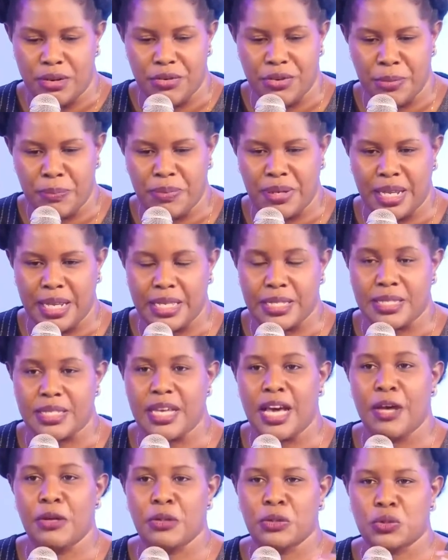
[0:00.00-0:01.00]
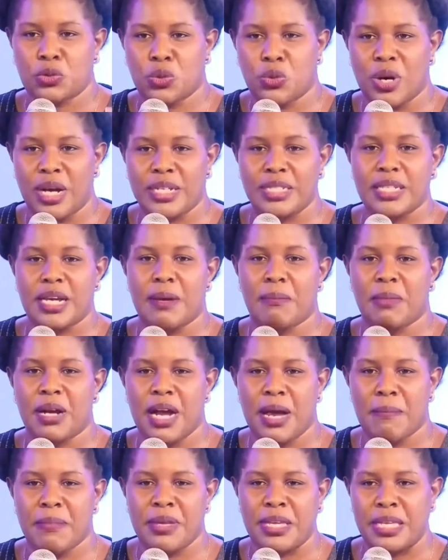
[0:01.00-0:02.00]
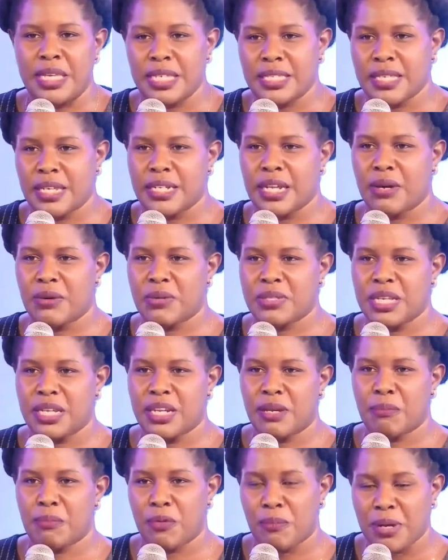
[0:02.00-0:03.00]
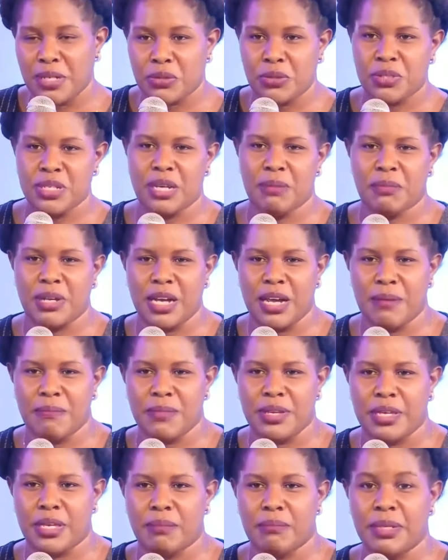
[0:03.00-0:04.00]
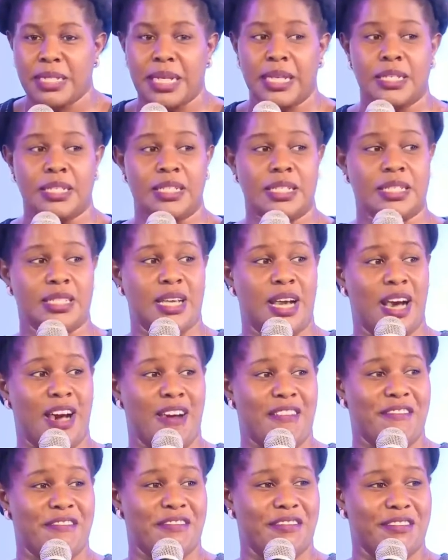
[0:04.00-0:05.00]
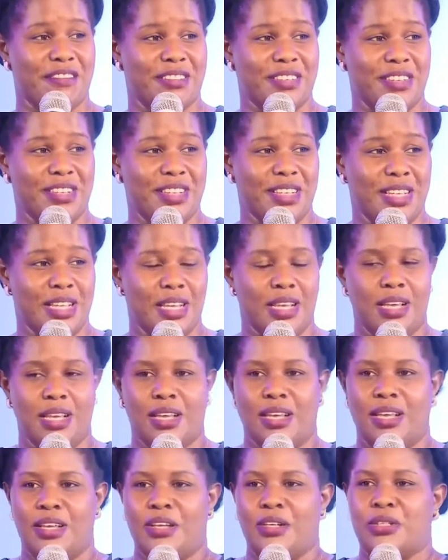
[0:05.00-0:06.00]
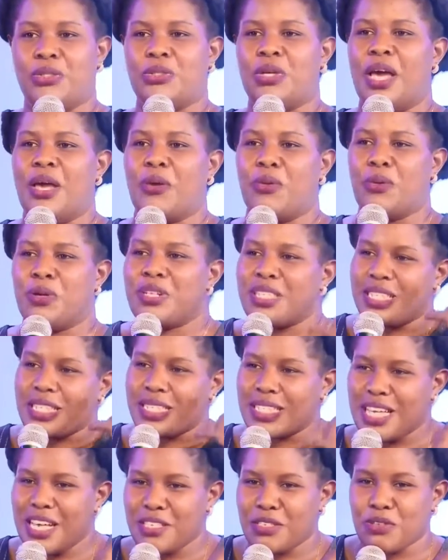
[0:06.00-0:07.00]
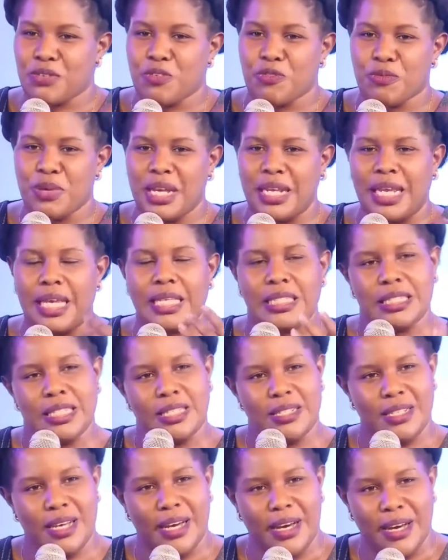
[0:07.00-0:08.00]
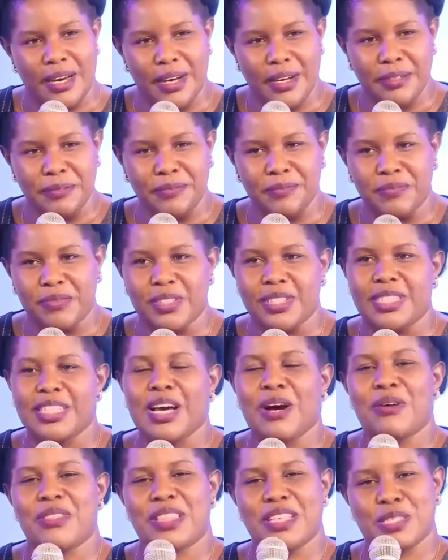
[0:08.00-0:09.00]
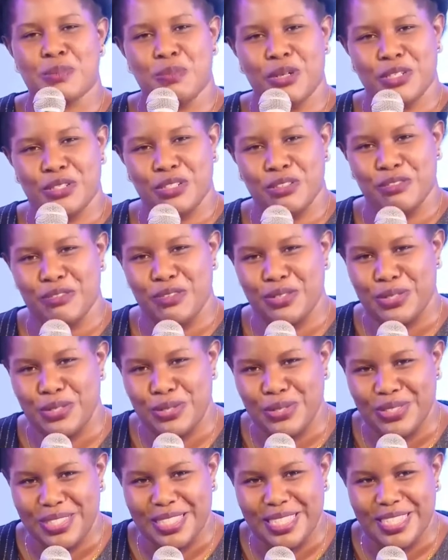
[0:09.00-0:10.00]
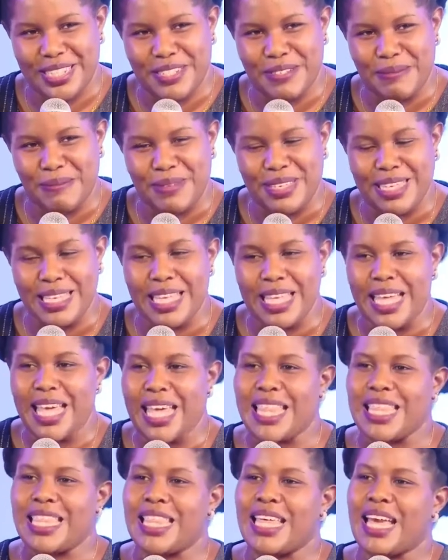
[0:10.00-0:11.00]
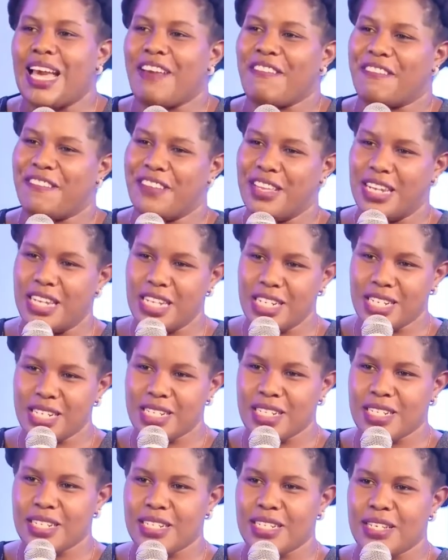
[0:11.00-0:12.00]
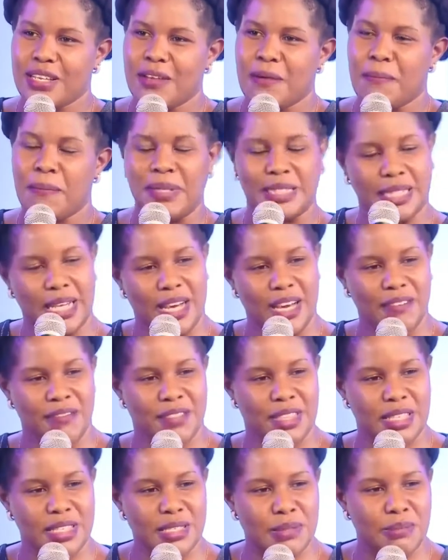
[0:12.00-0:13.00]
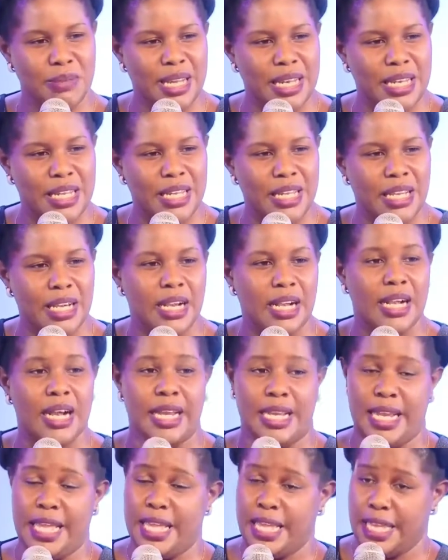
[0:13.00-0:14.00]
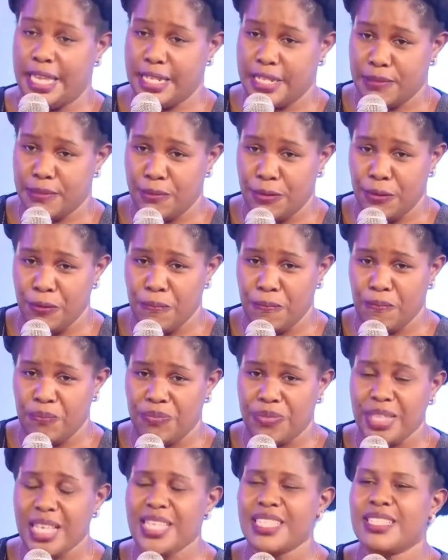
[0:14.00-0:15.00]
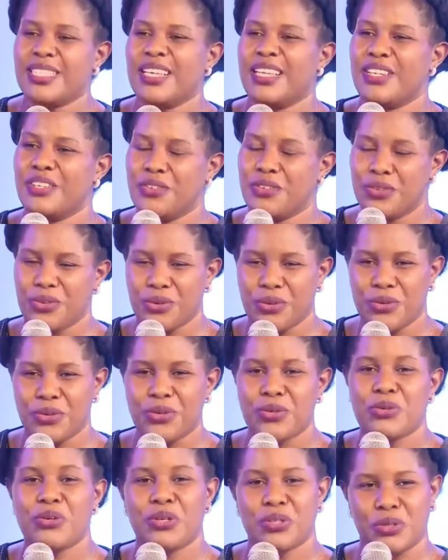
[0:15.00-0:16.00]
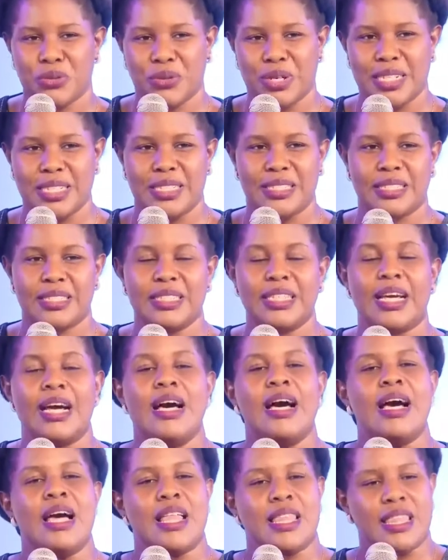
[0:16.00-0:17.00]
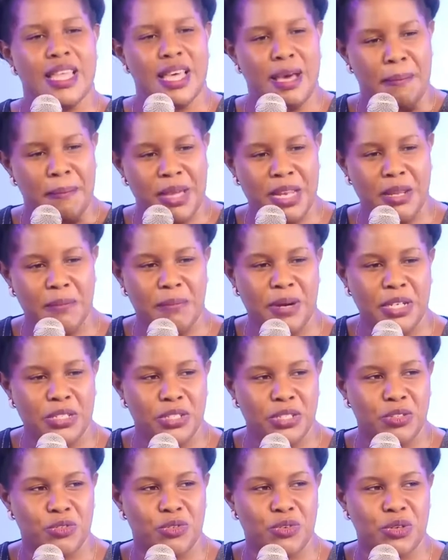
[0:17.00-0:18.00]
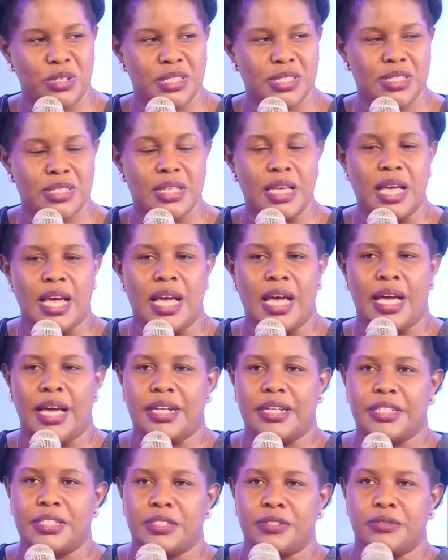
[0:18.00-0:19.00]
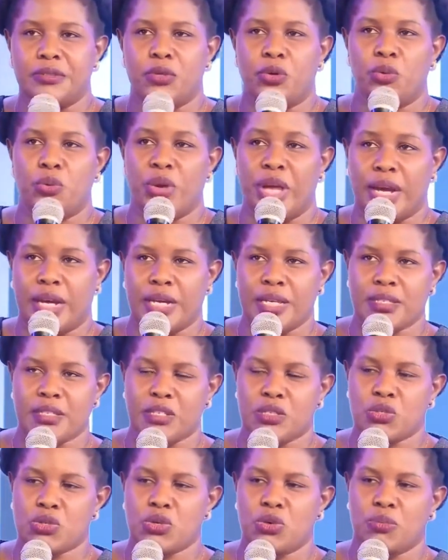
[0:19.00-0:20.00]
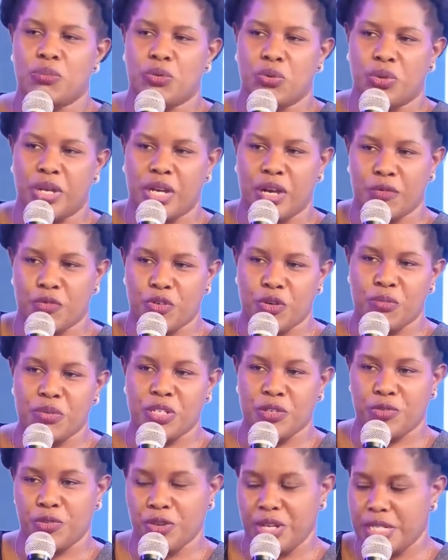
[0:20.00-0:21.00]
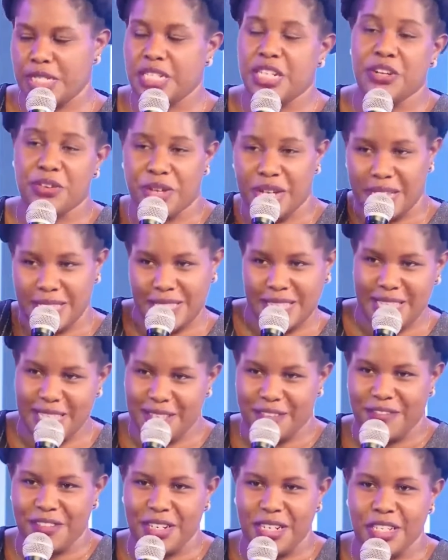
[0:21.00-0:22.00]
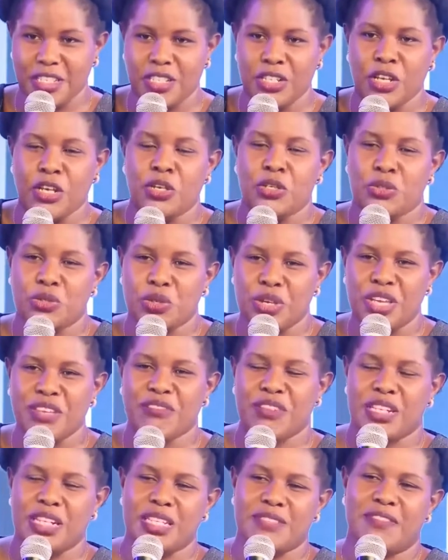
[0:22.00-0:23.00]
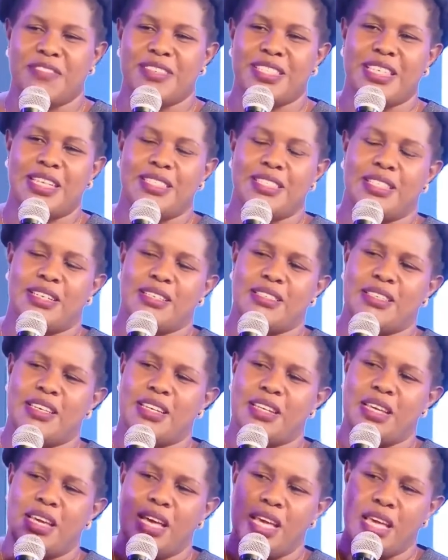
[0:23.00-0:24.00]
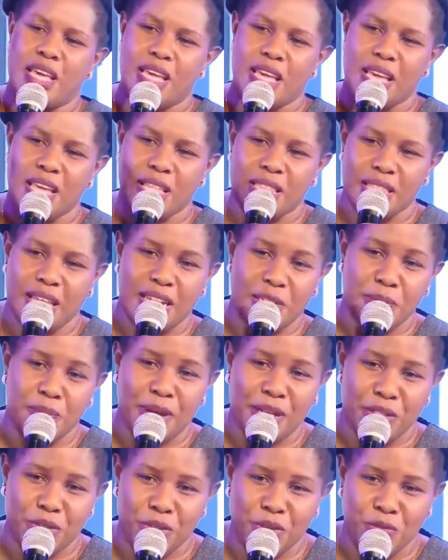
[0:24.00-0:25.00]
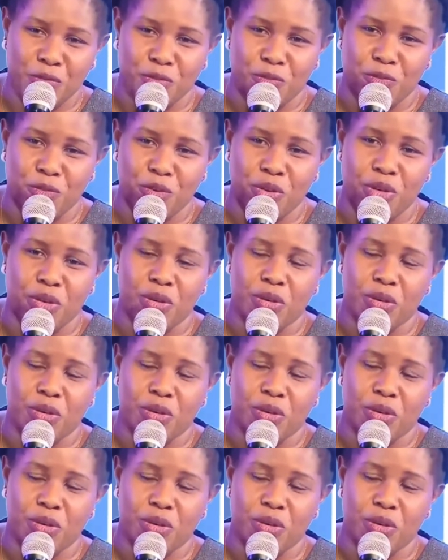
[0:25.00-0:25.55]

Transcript: replies. I also want, I'm coming. Yesterday I was unable, but today I'm coming, but I didn't have. So I called this cousin of mine. I said, now these passion fruits you sent me, they are finished, but I have this money. Can I get more? And said, you don't know what is here. There are many passion fruits, and we are cousins, so we come from different areas in the village. So he even emphasized and said, in that part of